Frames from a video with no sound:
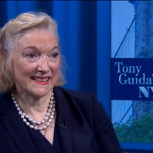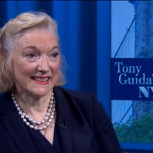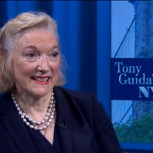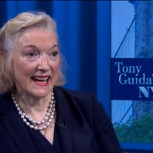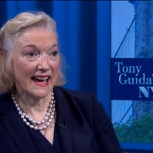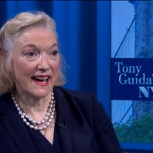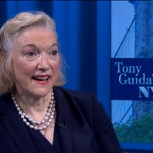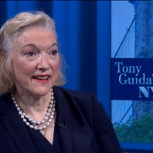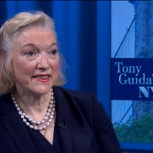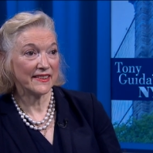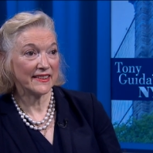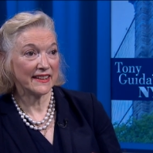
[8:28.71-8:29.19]

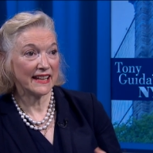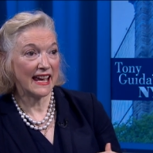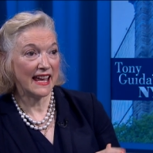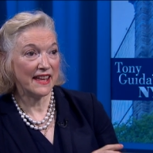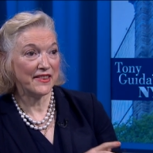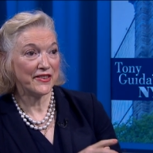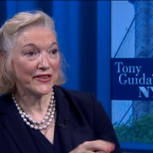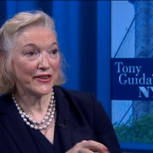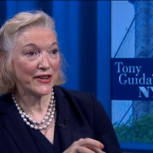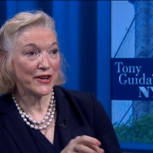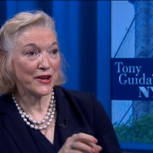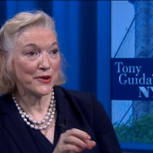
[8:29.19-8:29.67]
Yes,
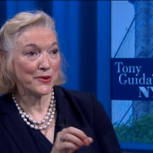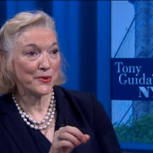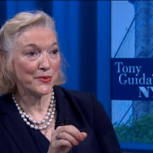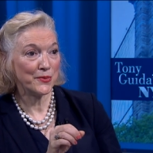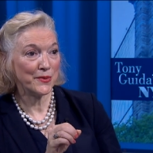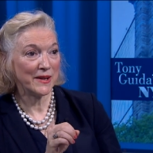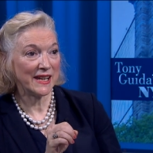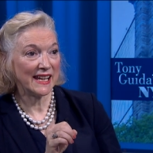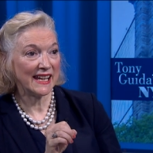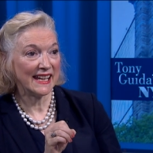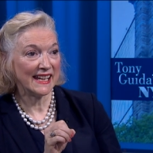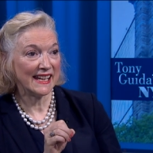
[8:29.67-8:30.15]
and so
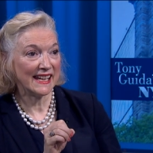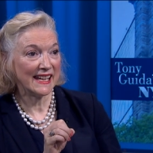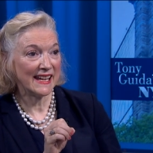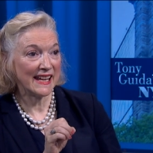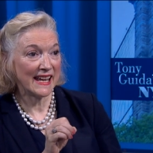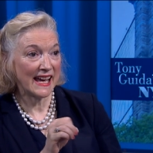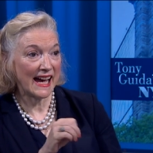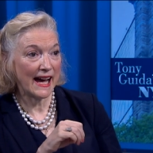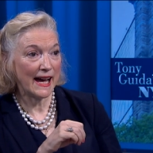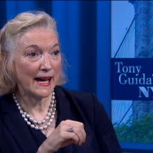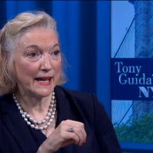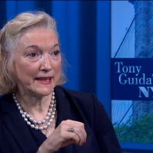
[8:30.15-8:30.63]
we,
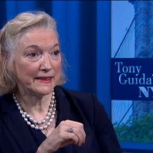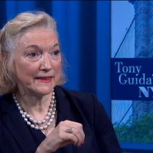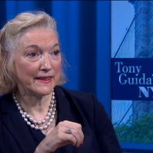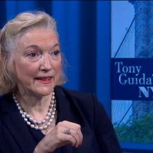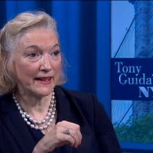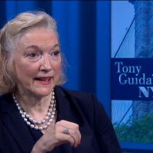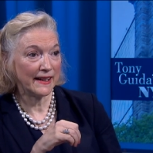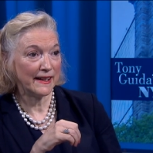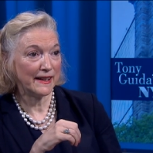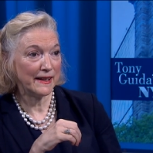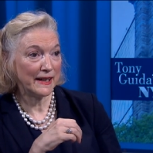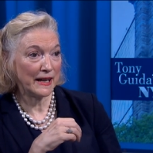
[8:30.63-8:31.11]

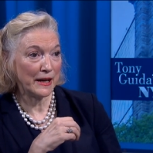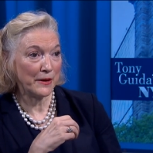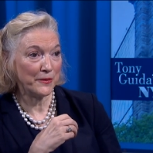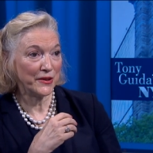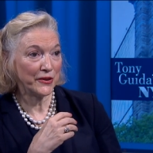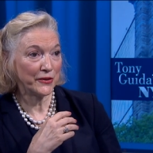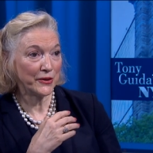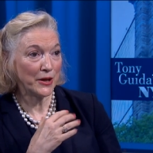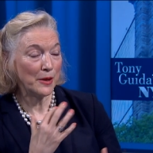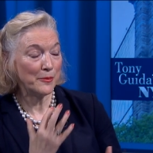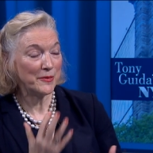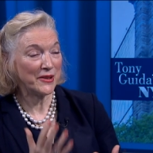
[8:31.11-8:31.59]
it
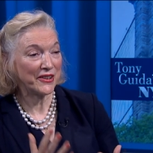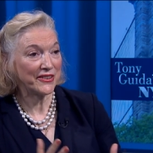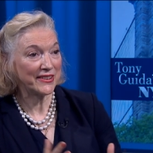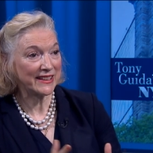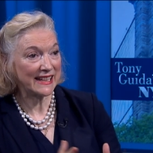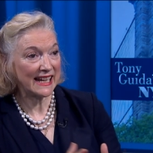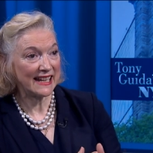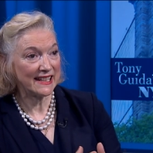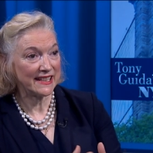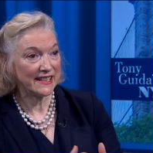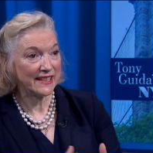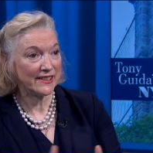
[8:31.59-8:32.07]
was almost
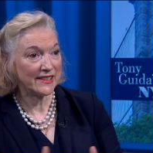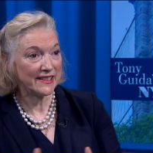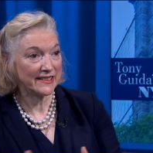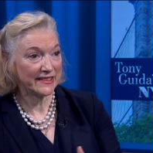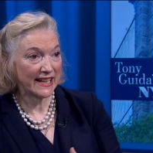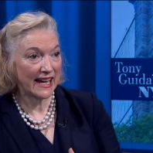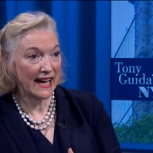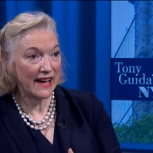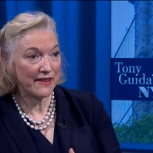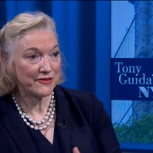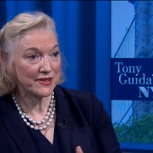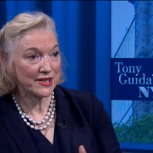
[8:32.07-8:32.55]
10 years
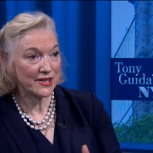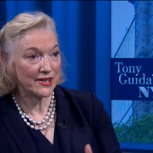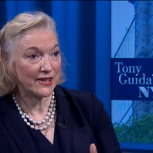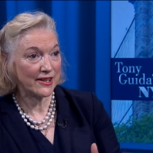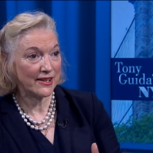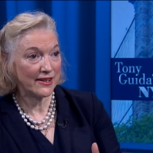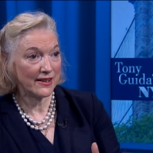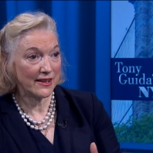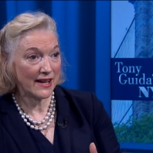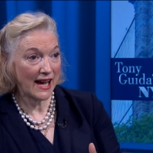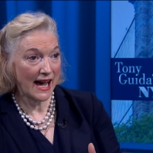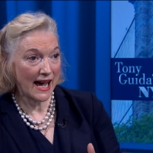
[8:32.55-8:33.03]

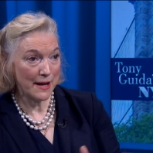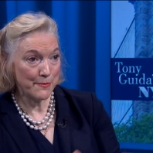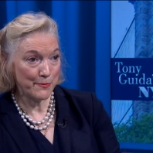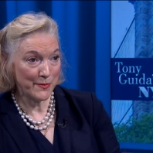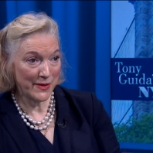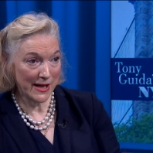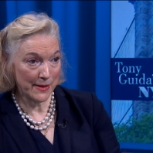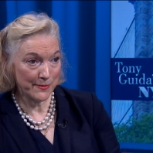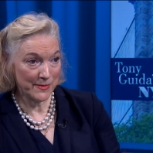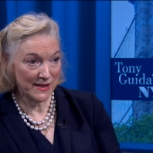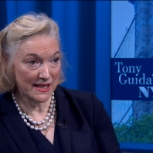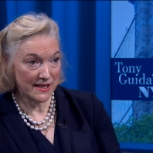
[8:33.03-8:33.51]
after I
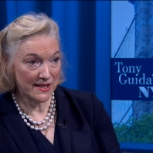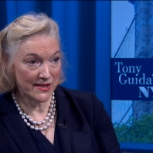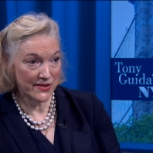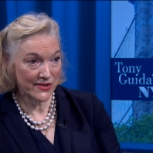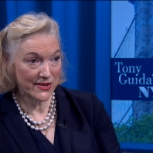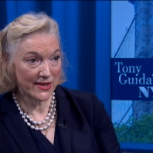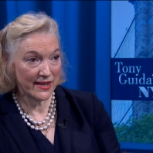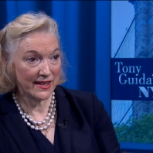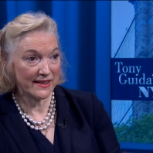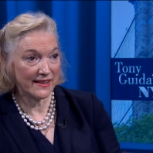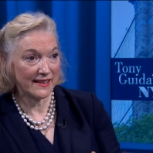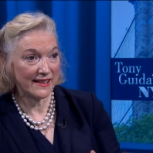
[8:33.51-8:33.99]

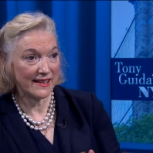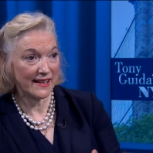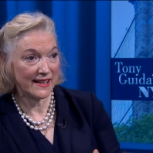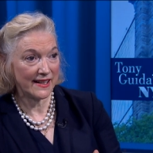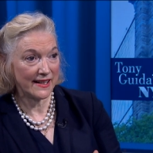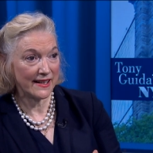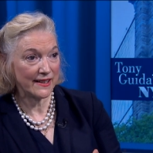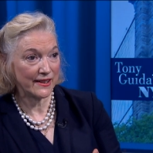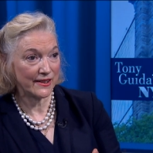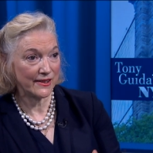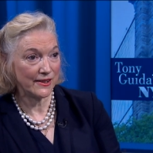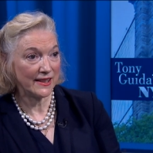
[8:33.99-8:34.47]
published the
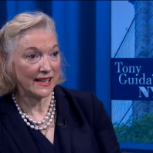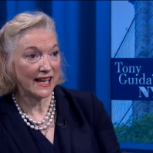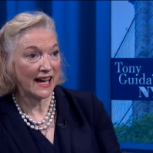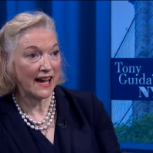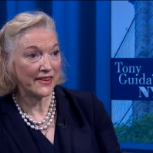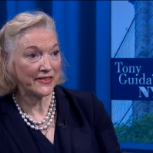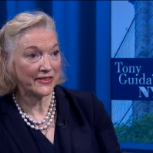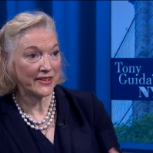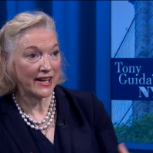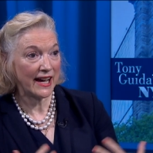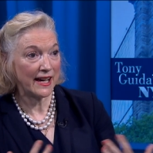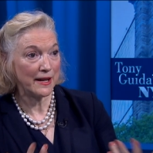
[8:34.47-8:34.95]
article
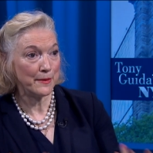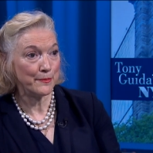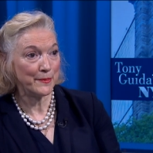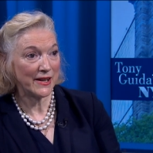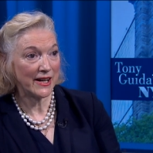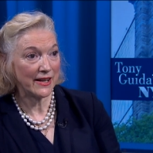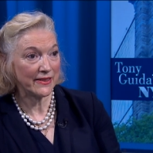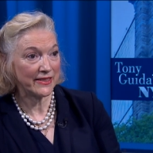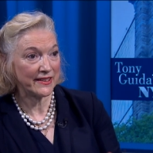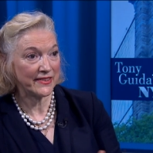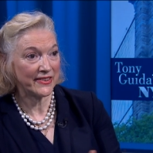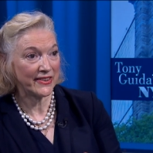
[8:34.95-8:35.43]
as a
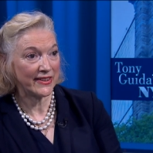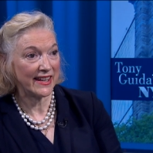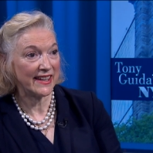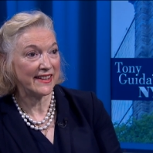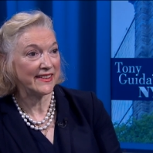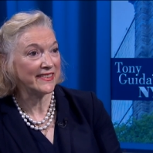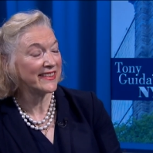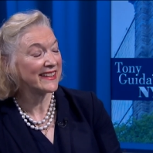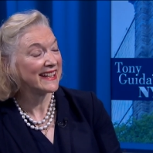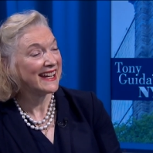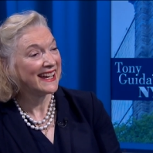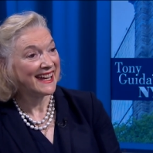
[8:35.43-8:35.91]

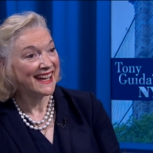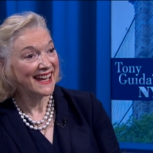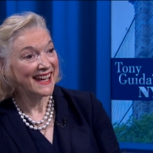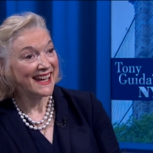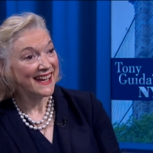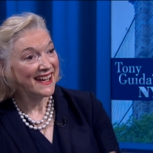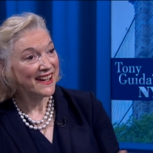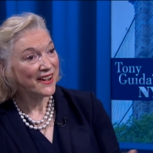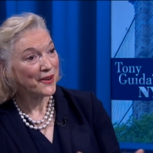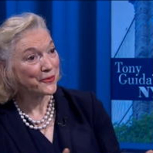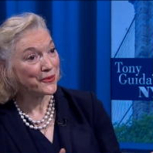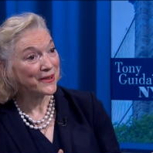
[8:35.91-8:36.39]
hypothesis,
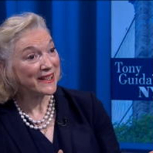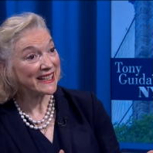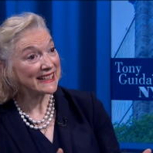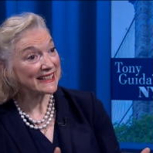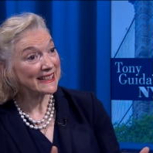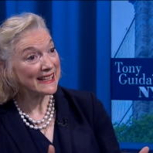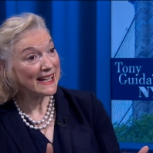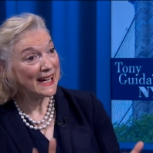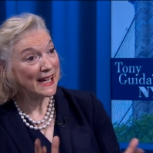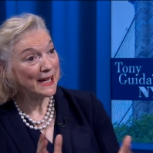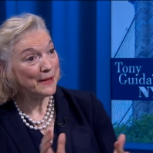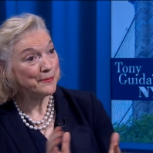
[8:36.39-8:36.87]
we
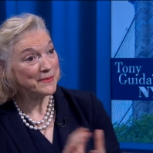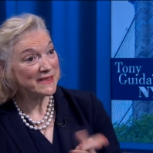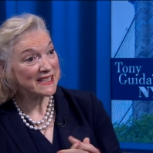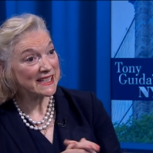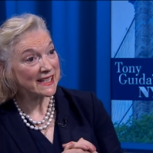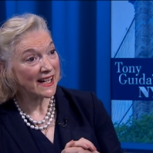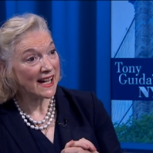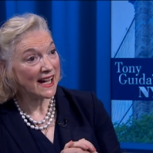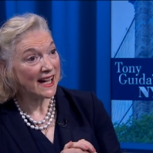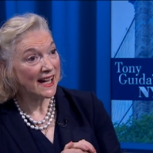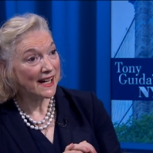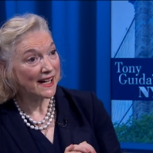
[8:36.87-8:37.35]
climbed
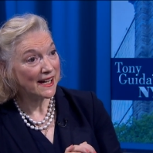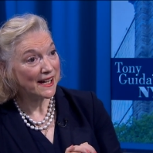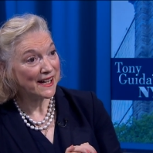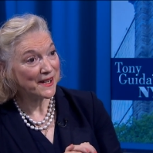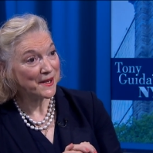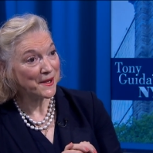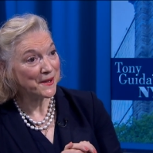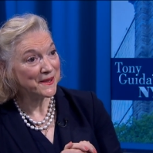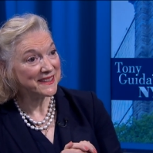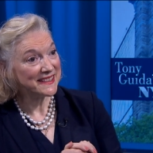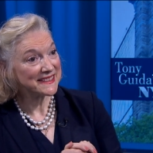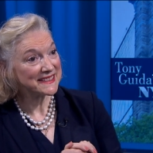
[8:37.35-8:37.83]

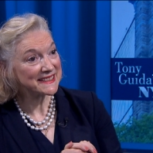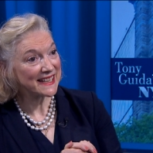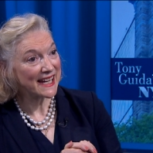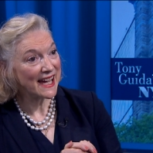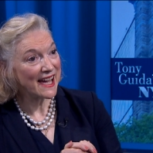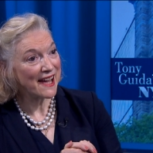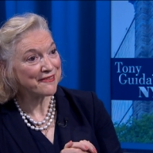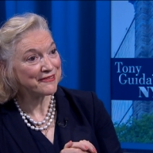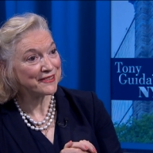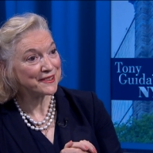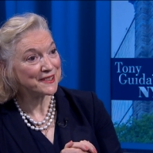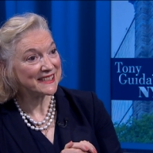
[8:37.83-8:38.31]
on the
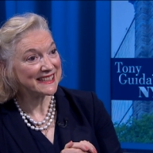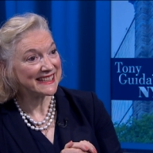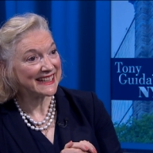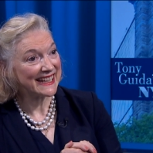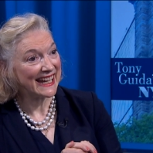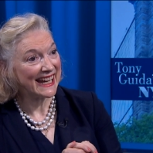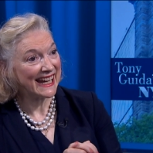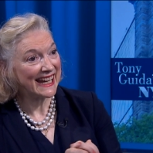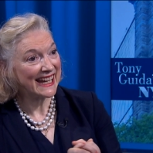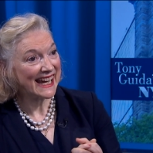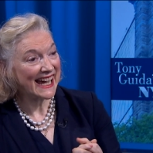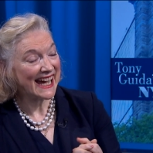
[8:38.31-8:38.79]

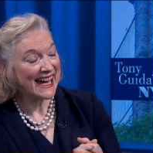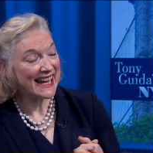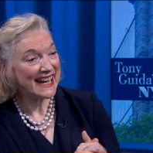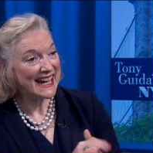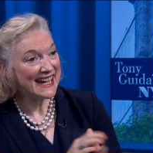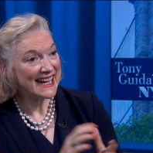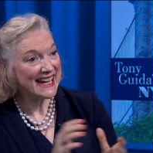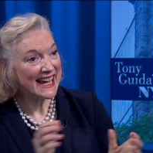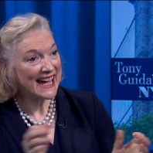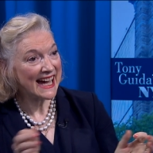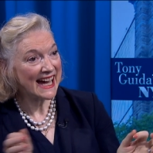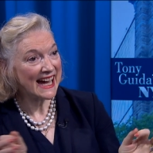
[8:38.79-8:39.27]
scaffolding, and
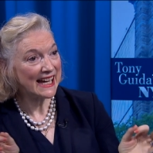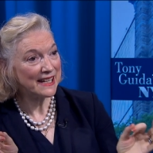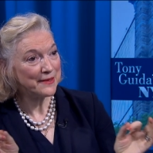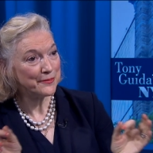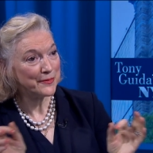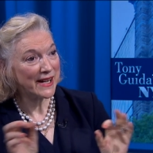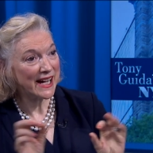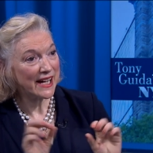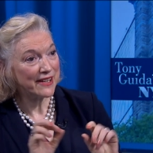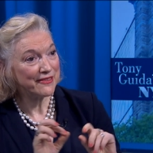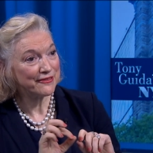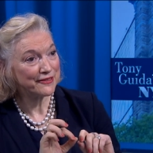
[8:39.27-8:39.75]
I had
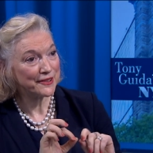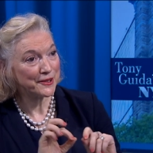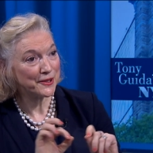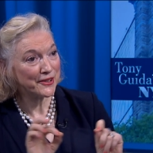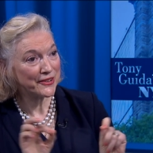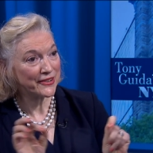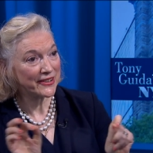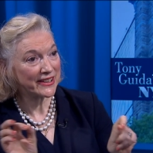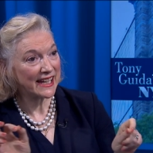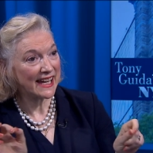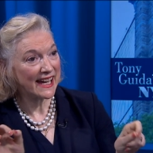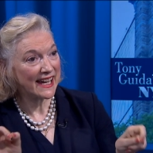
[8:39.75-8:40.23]
my
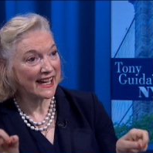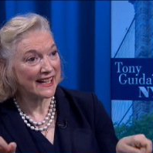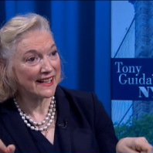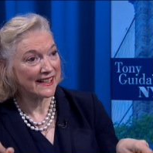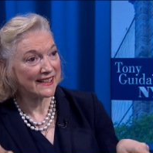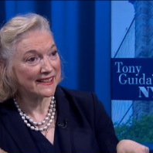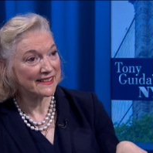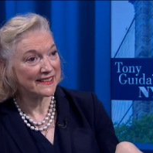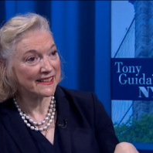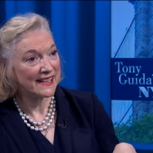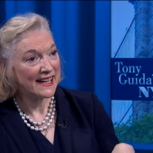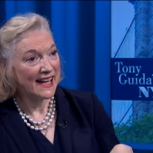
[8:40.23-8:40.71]

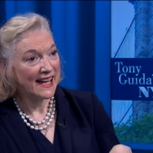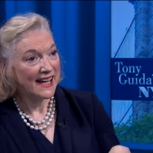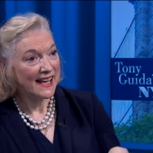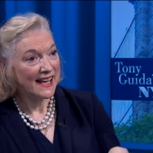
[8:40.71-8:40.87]
full-scale